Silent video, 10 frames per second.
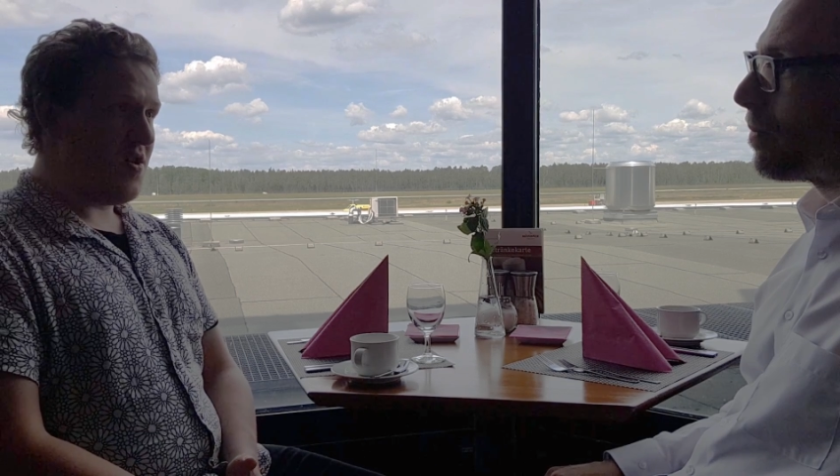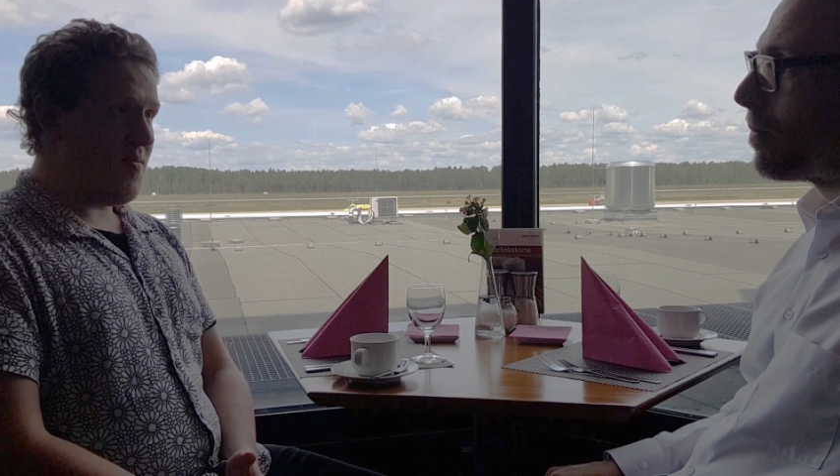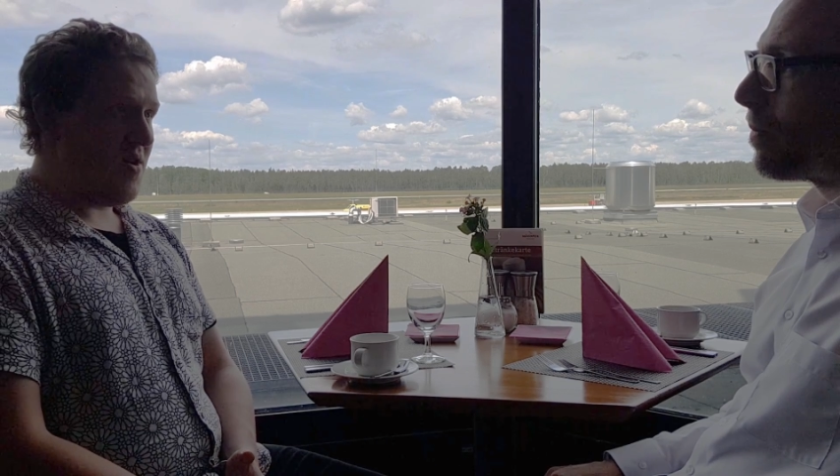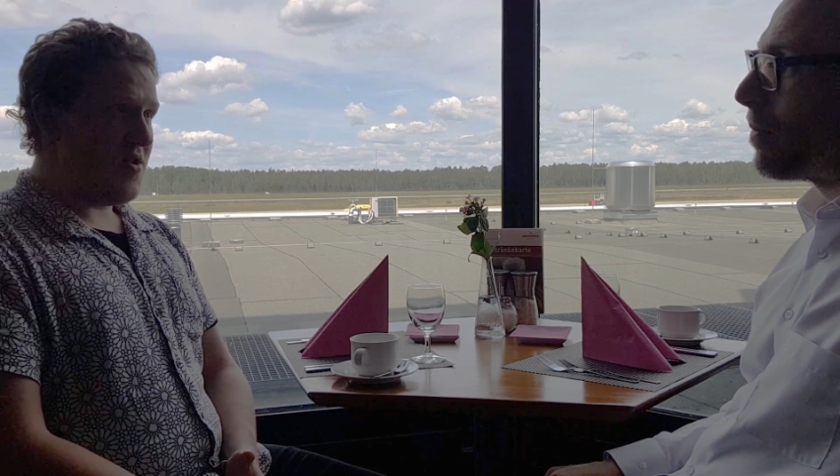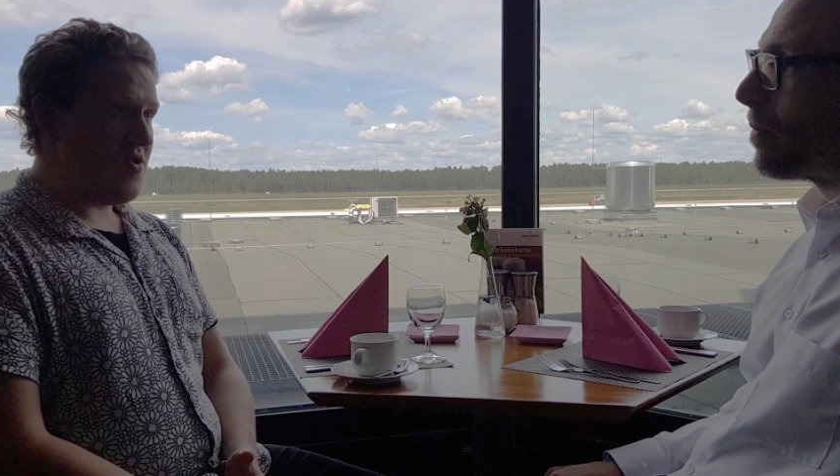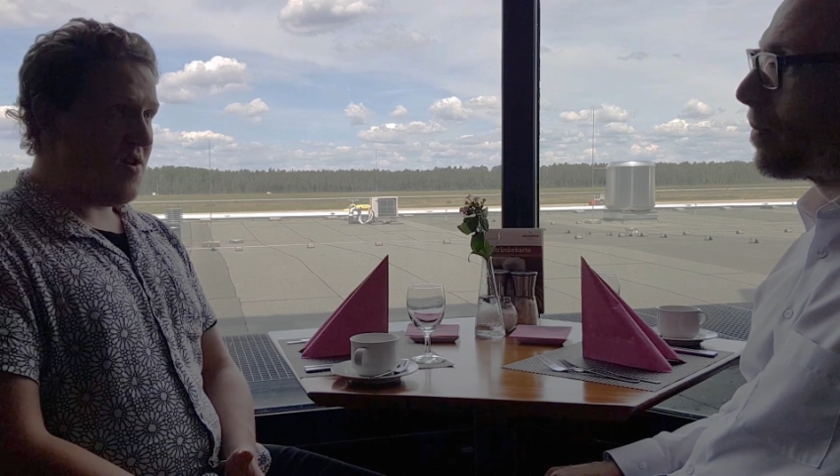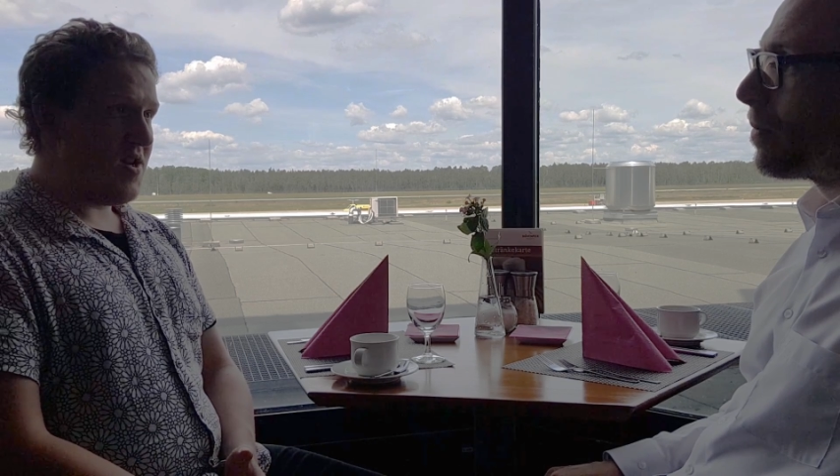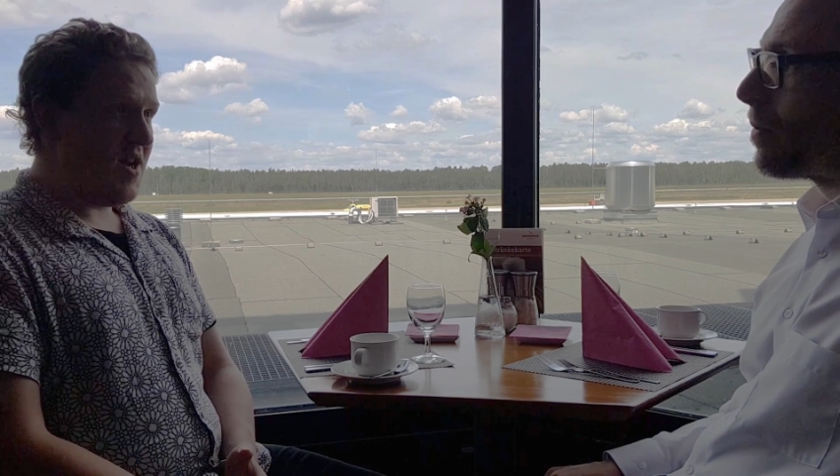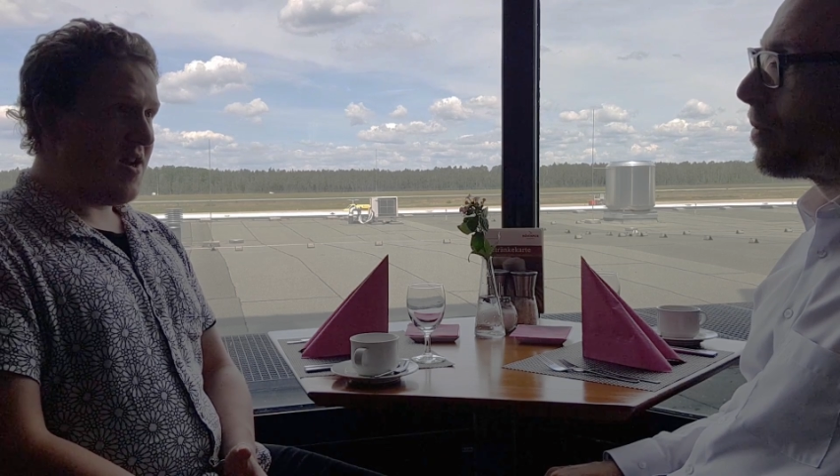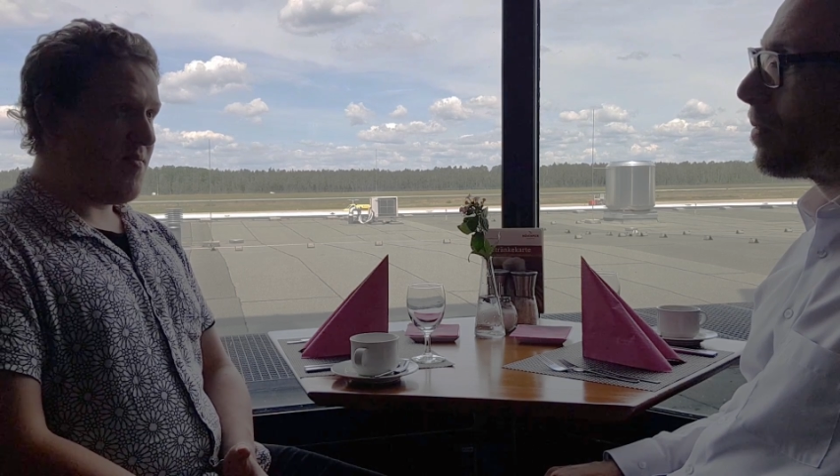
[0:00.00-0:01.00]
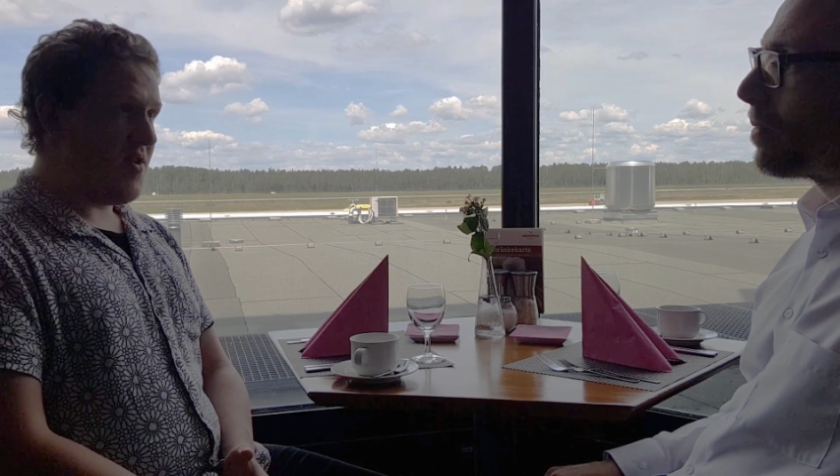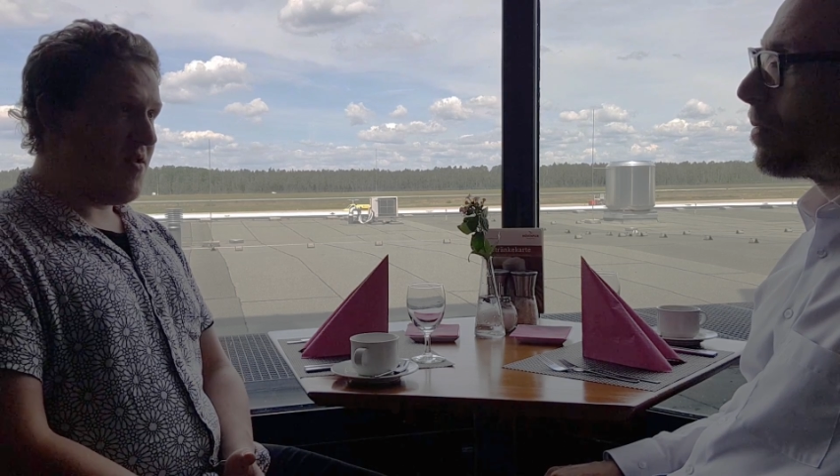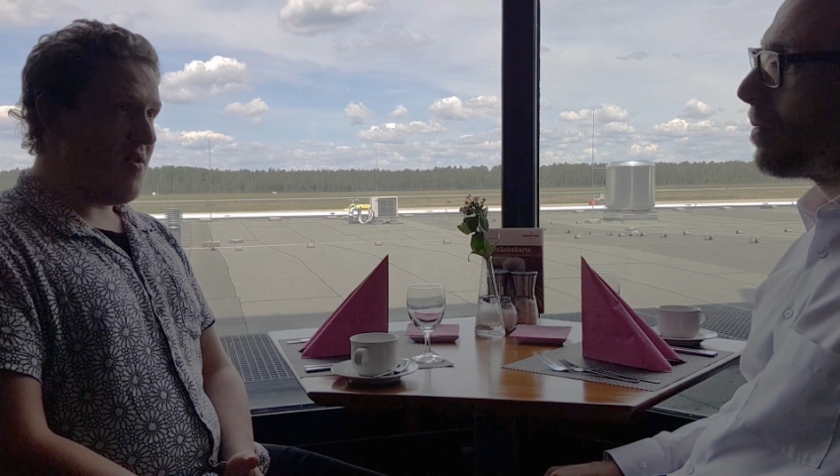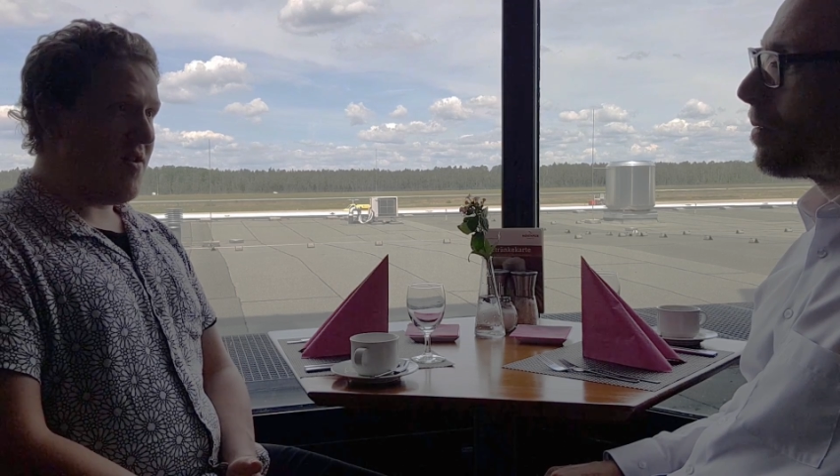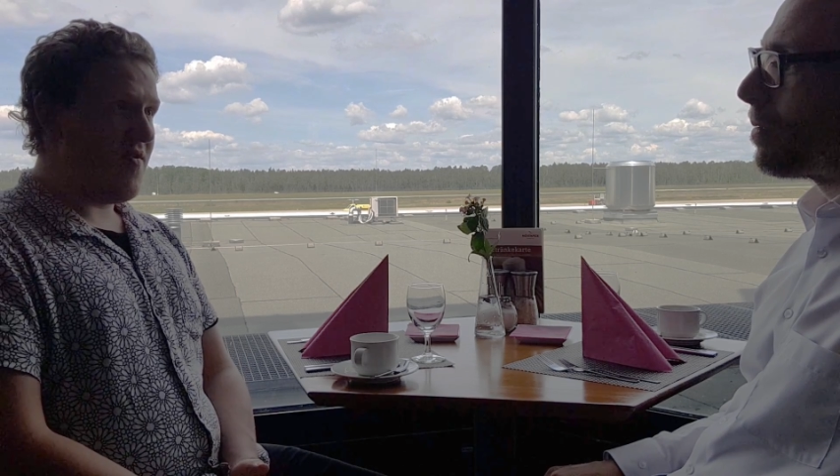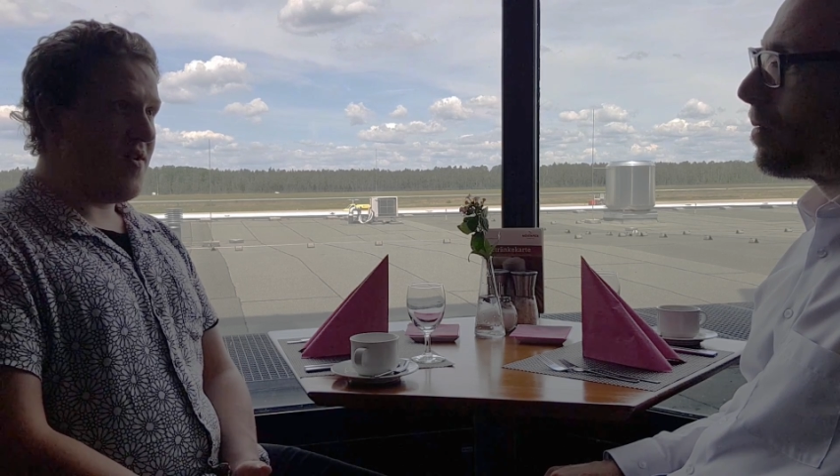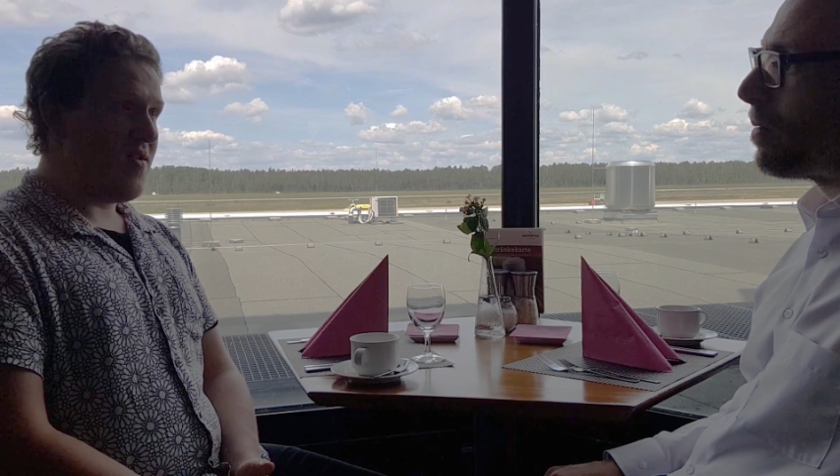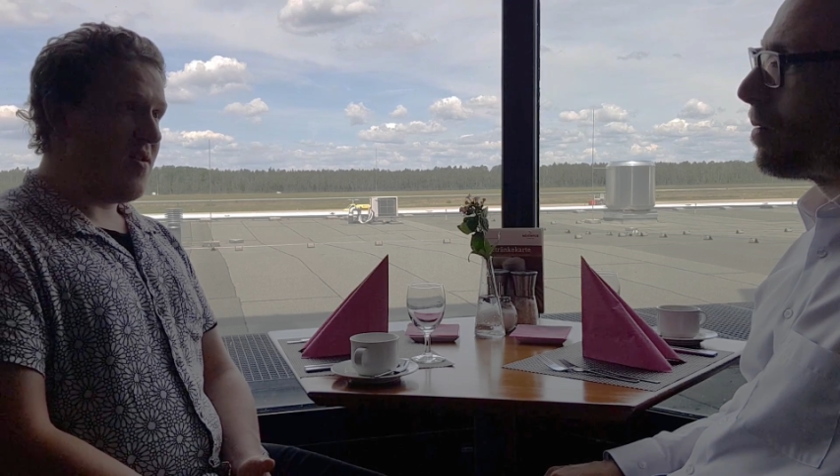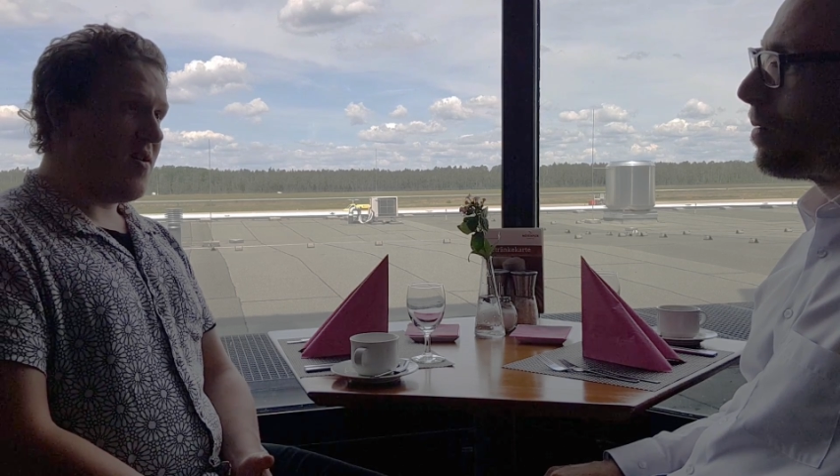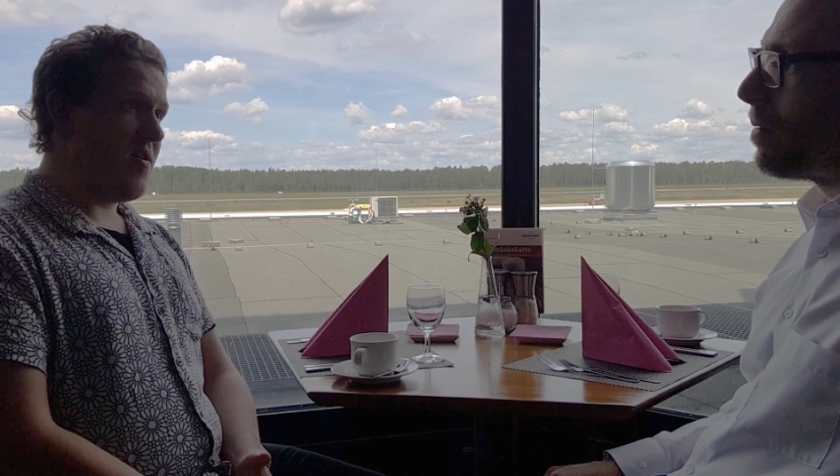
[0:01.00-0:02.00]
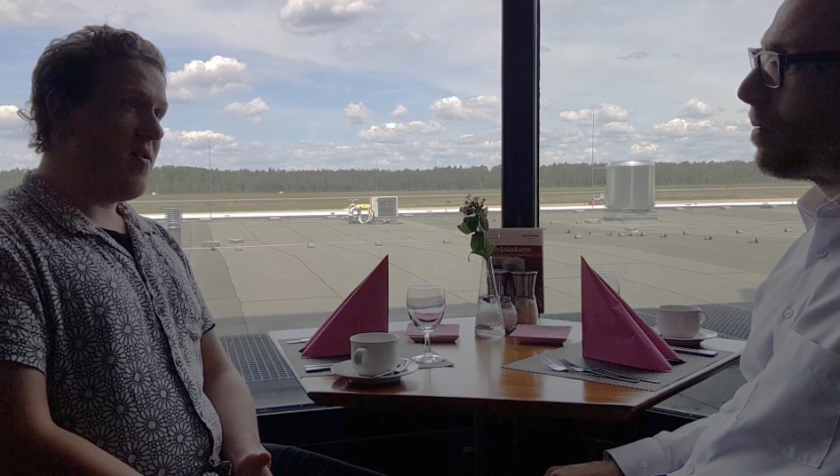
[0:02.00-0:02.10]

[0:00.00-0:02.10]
time that I tried taking my own life either.